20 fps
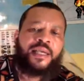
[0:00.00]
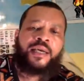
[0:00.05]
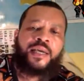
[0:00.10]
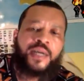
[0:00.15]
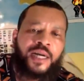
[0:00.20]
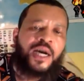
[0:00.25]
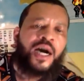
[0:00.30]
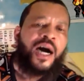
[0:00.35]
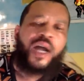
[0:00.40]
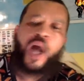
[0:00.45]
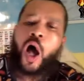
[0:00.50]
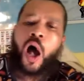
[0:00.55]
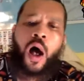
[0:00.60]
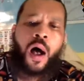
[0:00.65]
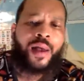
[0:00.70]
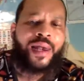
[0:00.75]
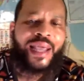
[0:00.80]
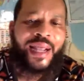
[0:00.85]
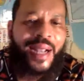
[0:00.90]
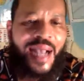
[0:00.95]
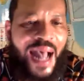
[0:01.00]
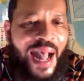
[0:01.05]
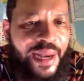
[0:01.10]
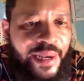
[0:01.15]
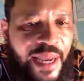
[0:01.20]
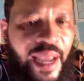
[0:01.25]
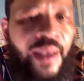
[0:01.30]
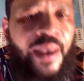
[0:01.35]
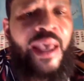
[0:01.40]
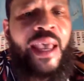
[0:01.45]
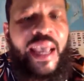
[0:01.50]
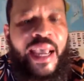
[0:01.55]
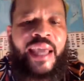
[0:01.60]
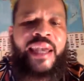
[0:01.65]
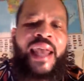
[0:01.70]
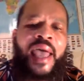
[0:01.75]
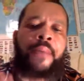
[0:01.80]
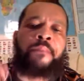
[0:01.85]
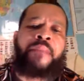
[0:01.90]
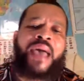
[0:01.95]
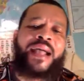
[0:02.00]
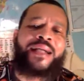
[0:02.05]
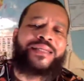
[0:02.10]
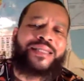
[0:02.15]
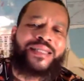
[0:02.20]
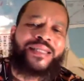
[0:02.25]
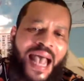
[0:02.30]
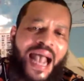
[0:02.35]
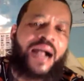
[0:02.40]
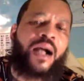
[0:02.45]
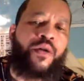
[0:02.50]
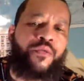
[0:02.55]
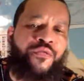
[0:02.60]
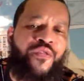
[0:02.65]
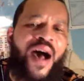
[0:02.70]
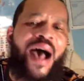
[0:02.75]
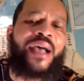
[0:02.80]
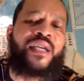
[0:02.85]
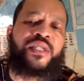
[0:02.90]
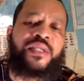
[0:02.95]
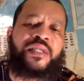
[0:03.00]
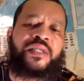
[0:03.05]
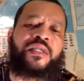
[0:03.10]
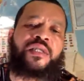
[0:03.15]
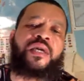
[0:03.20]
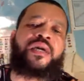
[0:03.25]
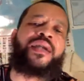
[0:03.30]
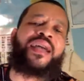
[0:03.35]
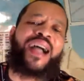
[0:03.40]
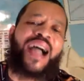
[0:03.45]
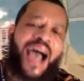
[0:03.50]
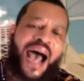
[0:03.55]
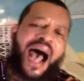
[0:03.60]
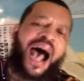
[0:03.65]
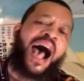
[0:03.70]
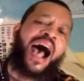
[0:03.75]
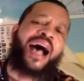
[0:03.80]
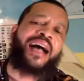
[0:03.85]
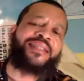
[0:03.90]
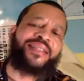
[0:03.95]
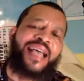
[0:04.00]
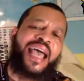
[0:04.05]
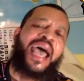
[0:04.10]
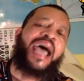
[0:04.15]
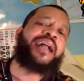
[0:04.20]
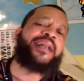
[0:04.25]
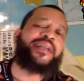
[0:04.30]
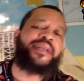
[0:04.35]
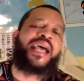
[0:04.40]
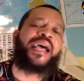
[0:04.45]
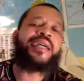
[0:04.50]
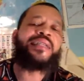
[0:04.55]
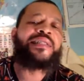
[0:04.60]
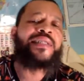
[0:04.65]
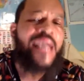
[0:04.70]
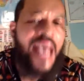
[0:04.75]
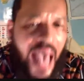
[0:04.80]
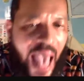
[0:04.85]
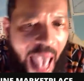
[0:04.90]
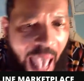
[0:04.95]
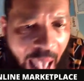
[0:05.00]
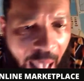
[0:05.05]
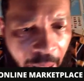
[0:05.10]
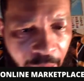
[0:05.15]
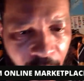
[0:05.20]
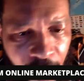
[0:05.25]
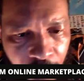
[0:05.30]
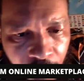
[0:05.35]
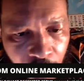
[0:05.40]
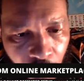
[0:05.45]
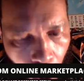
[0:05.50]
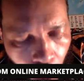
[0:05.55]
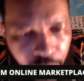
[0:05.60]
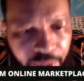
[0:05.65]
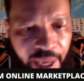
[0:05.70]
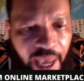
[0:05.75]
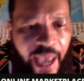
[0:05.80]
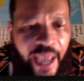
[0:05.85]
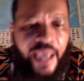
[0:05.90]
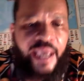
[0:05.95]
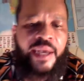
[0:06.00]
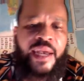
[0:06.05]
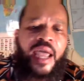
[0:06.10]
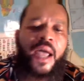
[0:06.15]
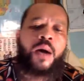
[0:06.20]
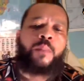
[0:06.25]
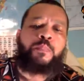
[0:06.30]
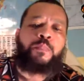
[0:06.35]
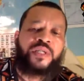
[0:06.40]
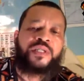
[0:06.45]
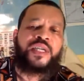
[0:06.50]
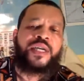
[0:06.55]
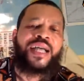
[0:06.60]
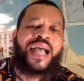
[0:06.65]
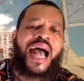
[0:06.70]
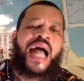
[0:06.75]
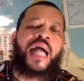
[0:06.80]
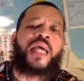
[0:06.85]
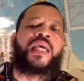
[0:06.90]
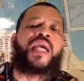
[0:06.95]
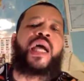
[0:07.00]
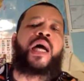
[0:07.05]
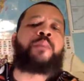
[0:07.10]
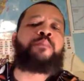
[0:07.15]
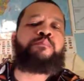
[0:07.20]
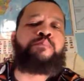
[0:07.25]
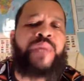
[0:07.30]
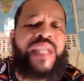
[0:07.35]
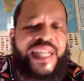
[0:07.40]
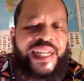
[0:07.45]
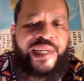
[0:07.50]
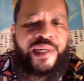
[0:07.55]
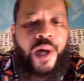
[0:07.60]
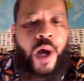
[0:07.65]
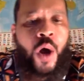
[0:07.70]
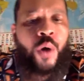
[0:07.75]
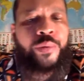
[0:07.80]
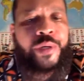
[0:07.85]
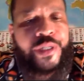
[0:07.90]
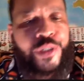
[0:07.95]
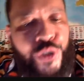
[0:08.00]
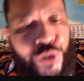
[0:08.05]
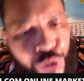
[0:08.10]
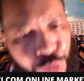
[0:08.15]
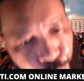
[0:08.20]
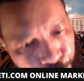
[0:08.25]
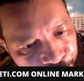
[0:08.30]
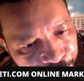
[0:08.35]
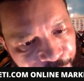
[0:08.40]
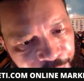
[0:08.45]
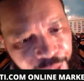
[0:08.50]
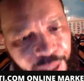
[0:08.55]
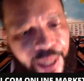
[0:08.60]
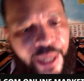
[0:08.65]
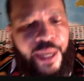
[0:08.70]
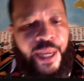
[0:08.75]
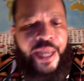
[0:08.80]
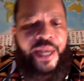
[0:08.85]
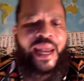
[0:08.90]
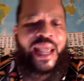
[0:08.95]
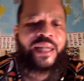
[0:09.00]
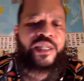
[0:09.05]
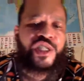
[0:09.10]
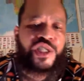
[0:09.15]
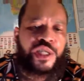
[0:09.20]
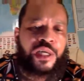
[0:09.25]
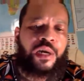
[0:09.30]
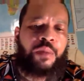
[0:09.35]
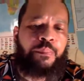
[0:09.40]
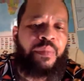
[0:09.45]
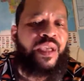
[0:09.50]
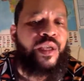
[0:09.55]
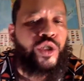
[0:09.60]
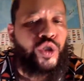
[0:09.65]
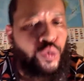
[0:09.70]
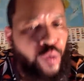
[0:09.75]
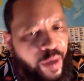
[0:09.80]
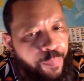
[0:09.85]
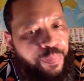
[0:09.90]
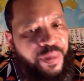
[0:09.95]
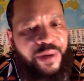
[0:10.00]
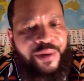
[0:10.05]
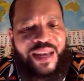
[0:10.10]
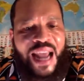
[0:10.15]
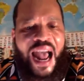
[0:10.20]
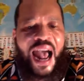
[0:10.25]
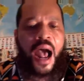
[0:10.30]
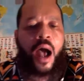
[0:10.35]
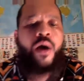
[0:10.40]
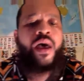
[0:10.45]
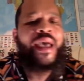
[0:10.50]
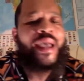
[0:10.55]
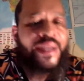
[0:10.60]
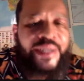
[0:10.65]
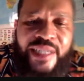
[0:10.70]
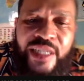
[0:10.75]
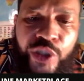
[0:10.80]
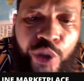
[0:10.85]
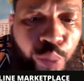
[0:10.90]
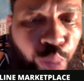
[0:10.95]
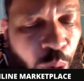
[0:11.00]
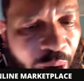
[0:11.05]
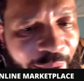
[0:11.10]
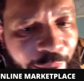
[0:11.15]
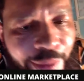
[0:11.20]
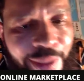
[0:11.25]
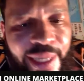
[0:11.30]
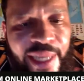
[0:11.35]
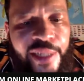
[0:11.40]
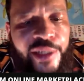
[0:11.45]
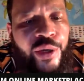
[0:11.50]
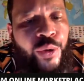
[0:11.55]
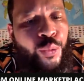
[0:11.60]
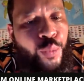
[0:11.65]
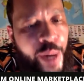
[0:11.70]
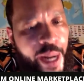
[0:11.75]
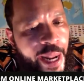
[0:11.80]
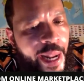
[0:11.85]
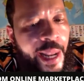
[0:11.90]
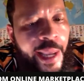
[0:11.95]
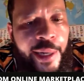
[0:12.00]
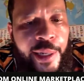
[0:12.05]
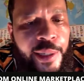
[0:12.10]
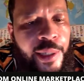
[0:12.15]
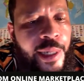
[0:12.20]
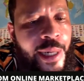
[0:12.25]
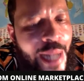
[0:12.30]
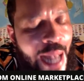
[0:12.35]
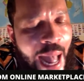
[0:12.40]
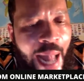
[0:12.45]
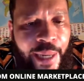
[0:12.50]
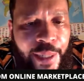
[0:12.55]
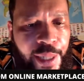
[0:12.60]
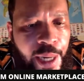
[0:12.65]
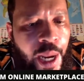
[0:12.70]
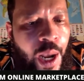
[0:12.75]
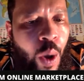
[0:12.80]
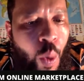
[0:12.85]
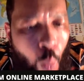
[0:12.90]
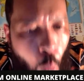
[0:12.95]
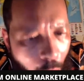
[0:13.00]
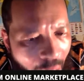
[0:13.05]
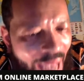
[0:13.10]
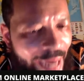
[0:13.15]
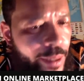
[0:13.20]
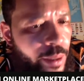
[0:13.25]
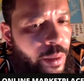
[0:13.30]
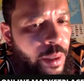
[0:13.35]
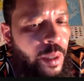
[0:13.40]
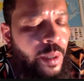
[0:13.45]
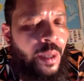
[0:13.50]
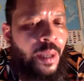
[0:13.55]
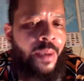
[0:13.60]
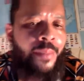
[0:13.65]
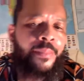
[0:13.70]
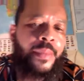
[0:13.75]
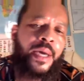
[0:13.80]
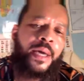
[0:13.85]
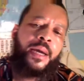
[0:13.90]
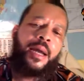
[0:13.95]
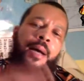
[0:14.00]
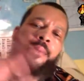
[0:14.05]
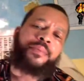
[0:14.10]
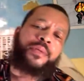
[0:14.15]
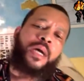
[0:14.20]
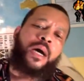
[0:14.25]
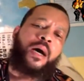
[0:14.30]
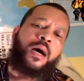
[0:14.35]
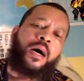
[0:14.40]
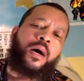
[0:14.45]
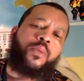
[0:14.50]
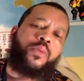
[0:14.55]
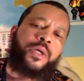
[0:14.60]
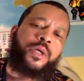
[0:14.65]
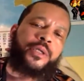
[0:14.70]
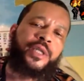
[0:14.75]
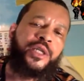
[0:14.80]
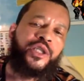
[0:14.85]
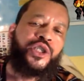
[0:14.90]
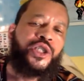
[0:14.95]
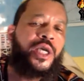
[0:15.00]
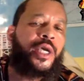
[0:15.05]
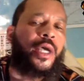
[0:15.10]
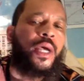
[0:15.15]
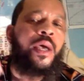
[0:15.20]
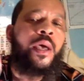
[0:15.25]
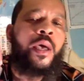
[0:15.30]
cut all the goddamn, and they make sacrifices to the gods at that time. Okay, and they'll put the goddamn meat on the tree, and that shit'll be dripping down. This is where you get the red and the goddamn white. Man, I'm done with this shit.